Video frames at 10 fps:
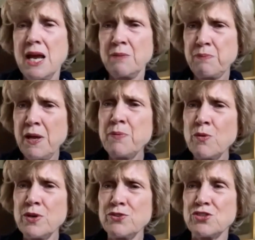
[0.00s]
And
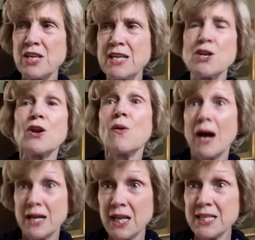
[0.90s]
people would say, no,
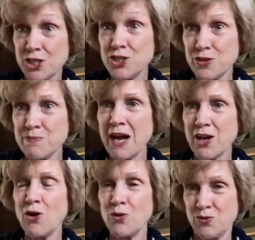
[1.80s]
I like to do my
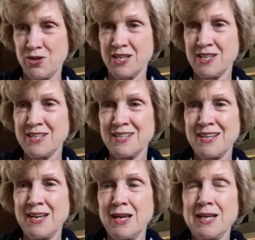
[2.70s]
own.
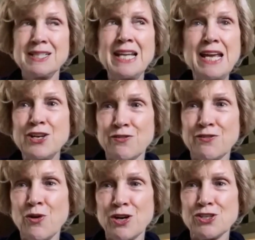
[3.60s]
Later, of
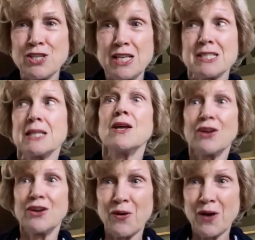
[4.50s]
course, they said,
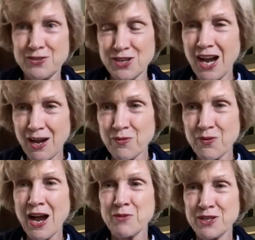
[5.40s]
no,
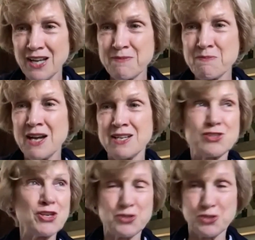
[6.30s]
I would like my
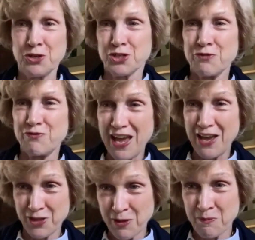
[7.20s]
assistant to
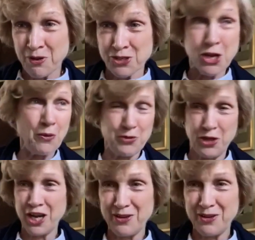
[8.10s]
vet them so
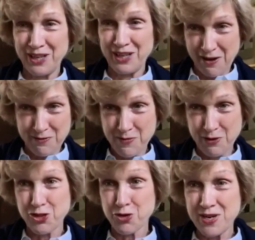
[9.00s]
that only have
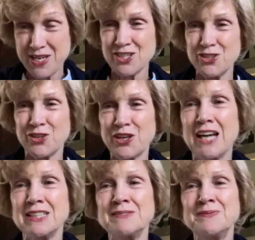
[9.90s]
about 3 to look
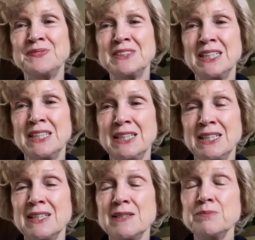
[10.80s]
at.
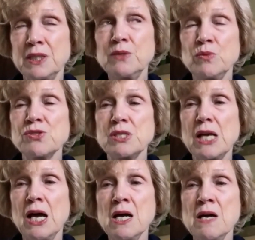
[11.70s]
But it was,
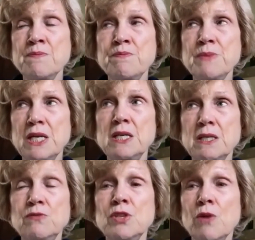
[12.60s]

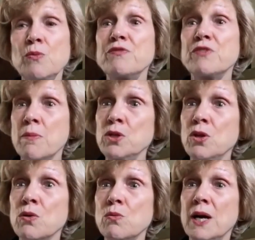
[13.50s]
we've come a
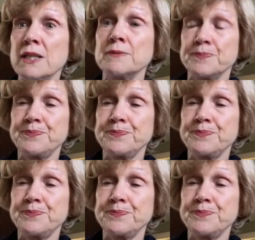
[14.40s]
long way.